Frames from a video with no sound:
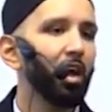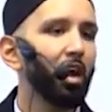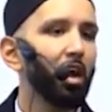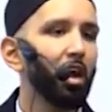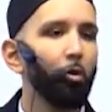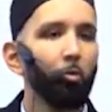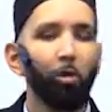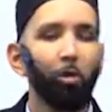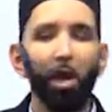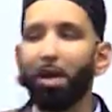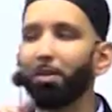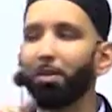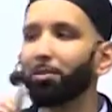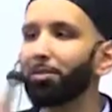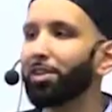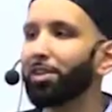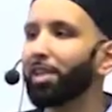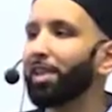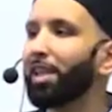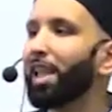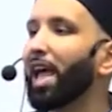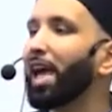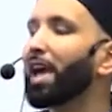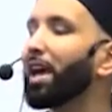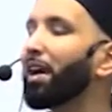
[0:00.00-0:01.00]
around
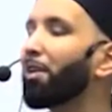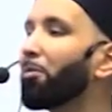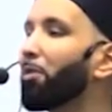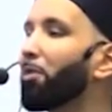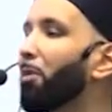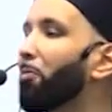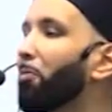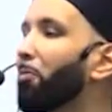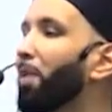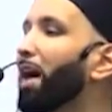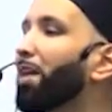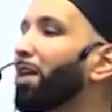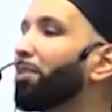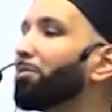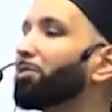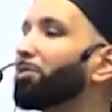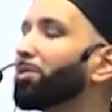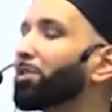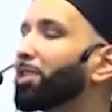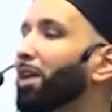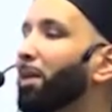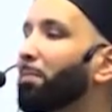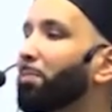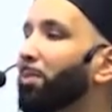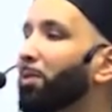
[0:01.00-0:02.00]

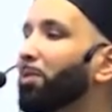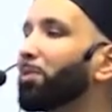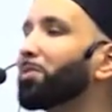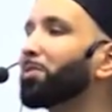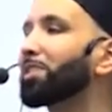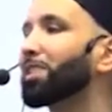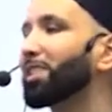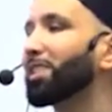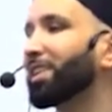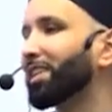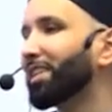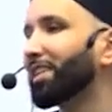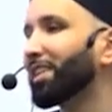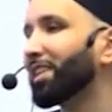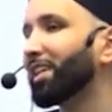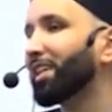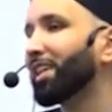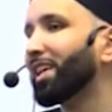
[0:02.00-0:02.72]
a person.